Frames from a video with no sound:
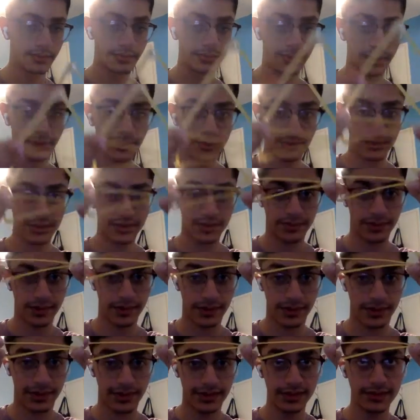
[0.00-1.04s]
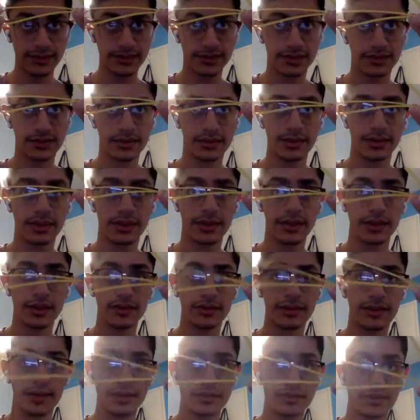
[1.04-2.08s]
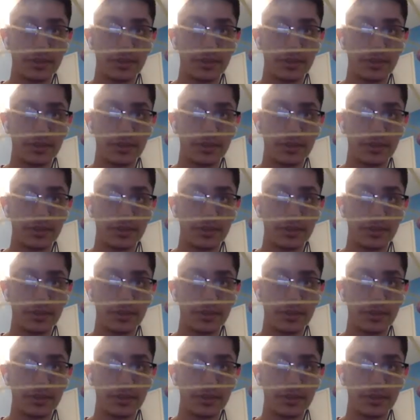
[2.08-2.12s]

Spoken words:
By doing something like this, then